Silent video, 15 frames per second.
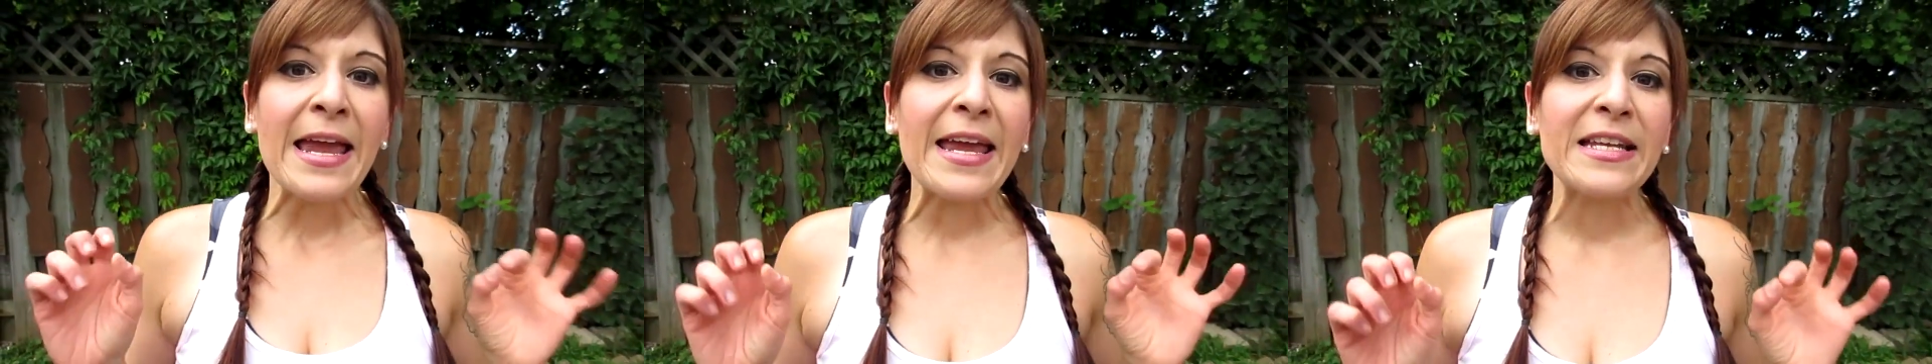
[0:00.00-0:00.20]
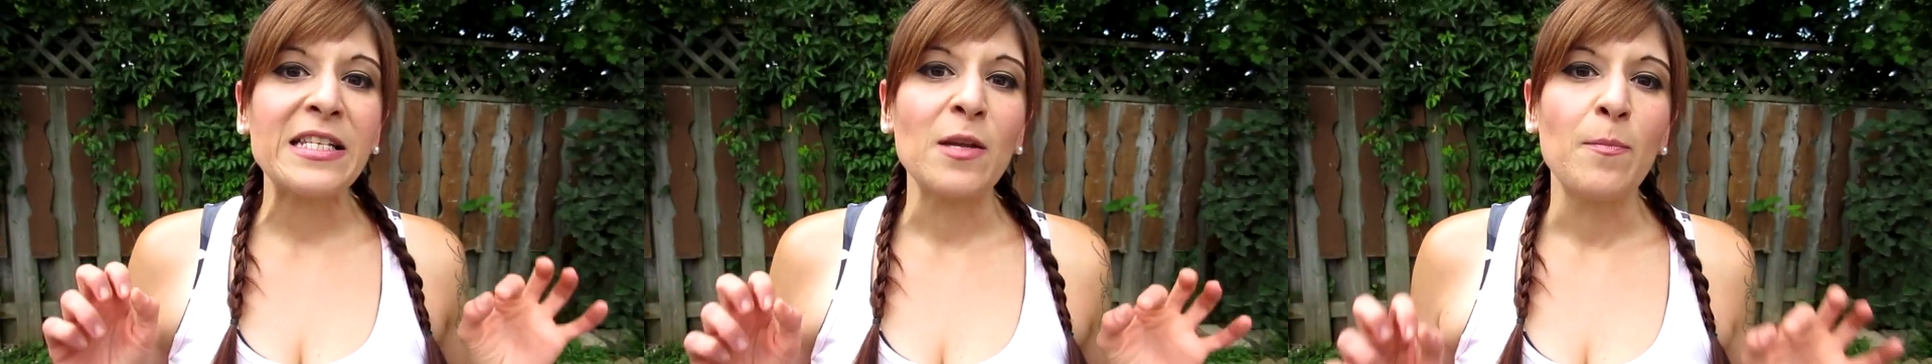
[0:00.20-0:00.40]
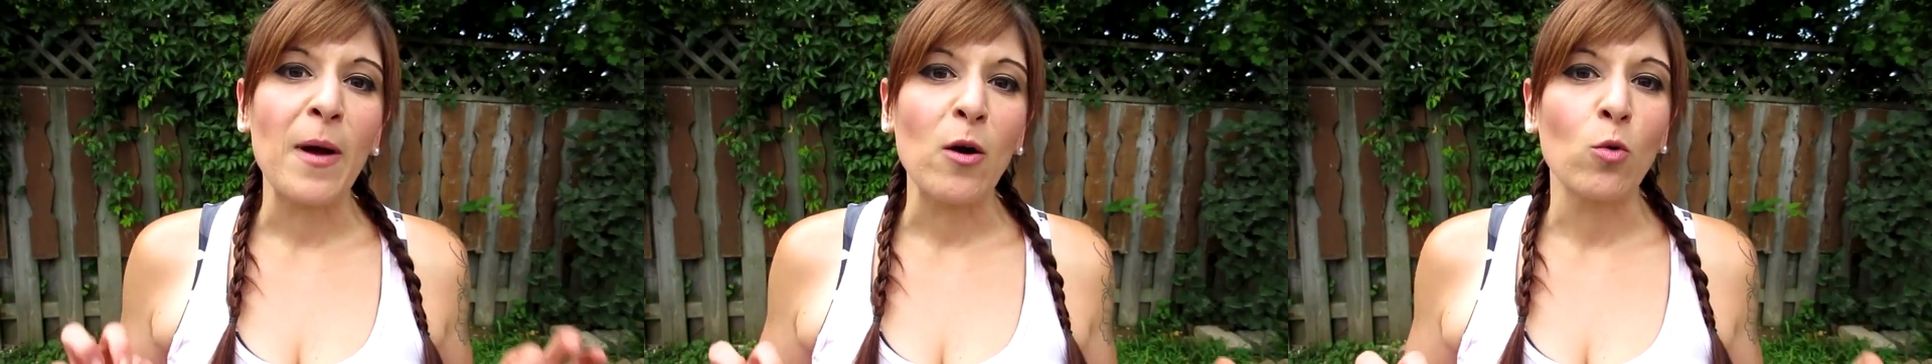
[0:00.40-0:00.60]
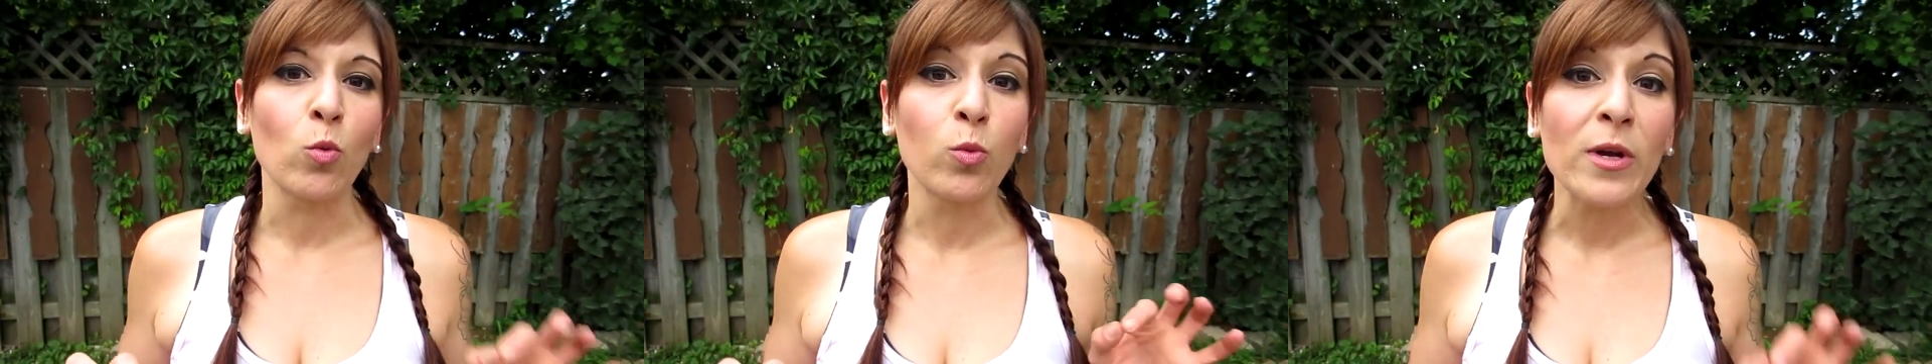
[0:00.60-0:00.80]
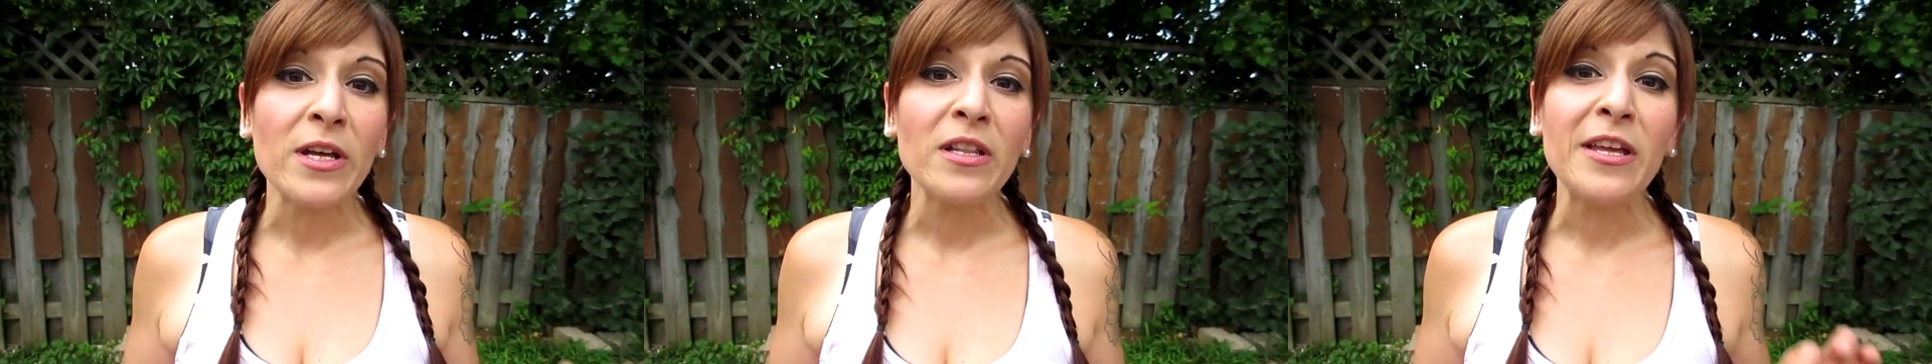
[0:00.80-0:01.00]
It's about
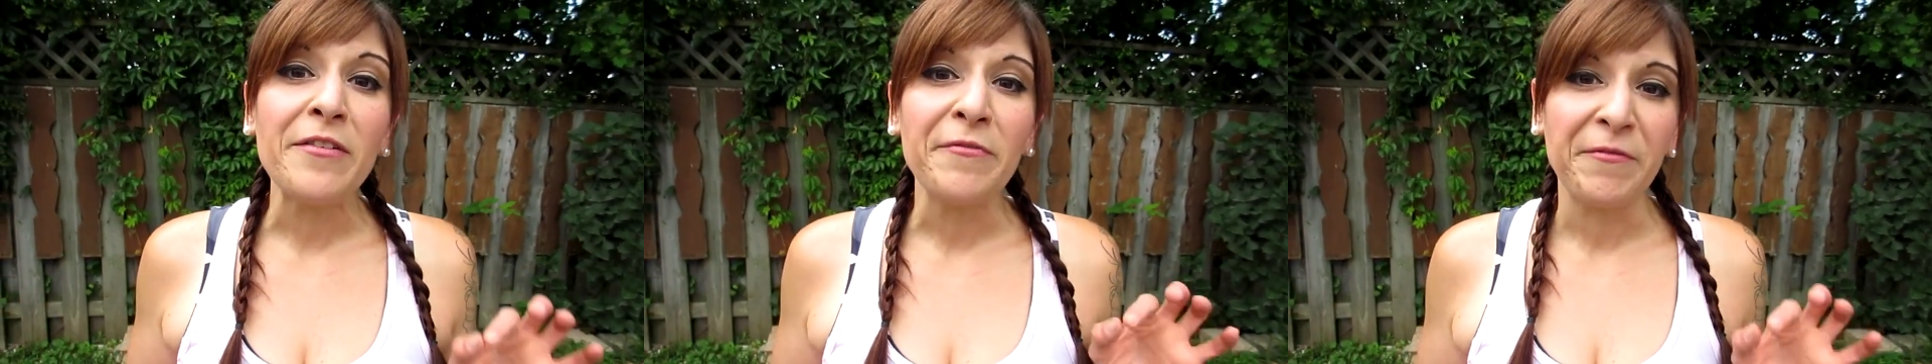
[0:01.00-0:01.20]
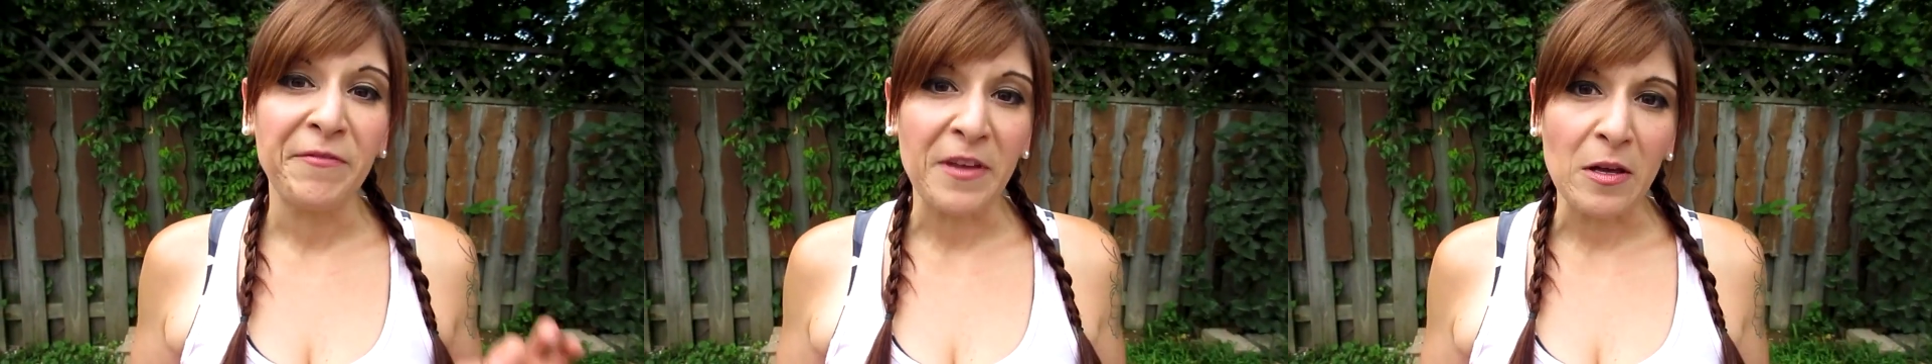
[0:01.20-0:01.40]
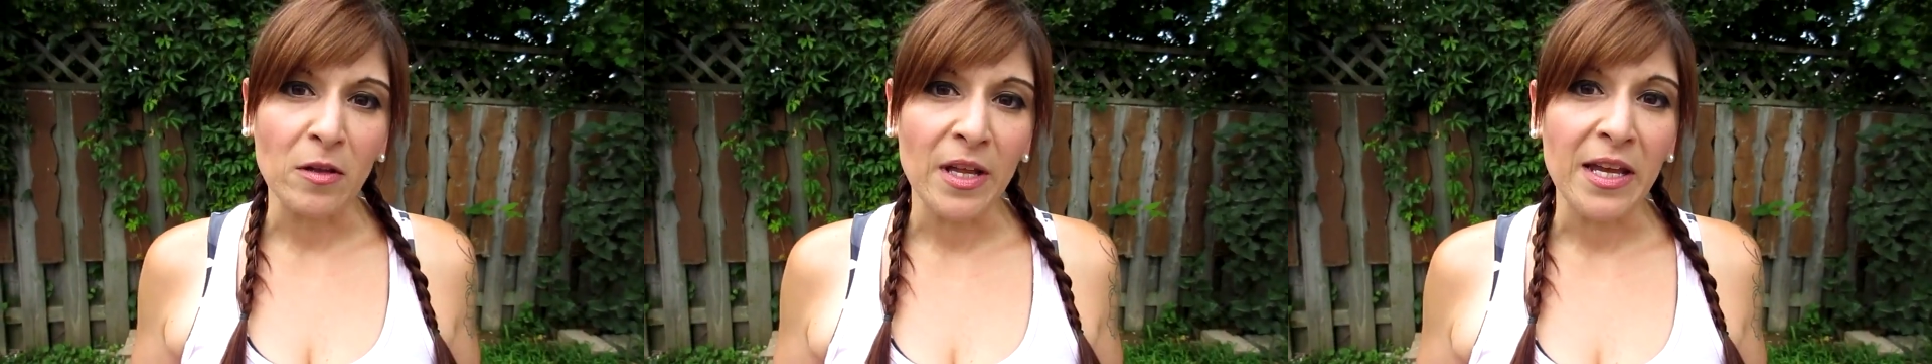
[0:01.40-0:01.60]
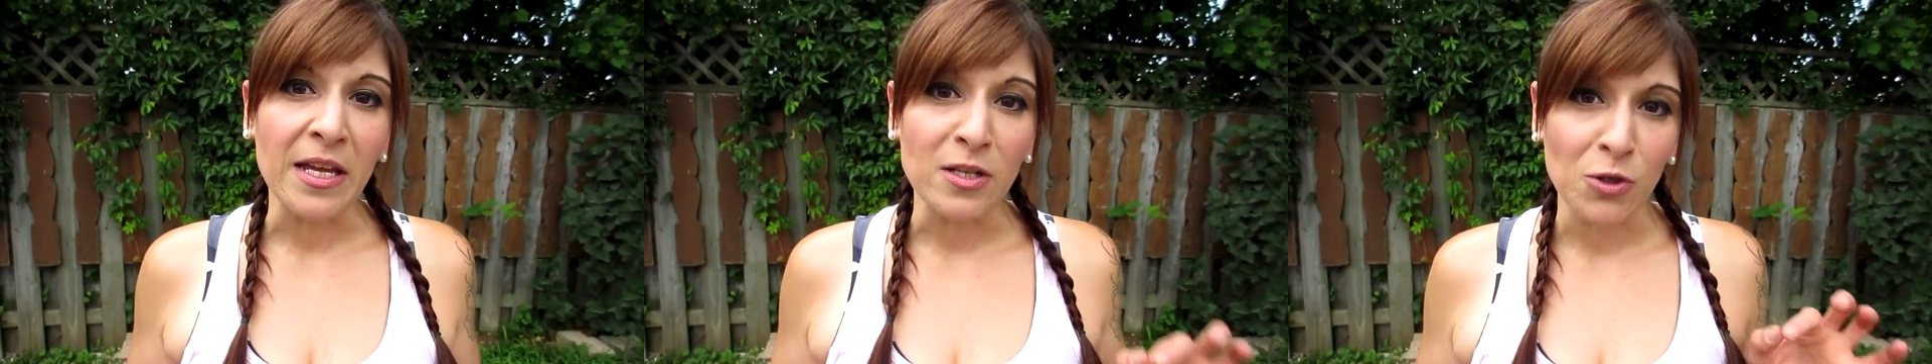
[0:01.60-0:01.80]
really feeling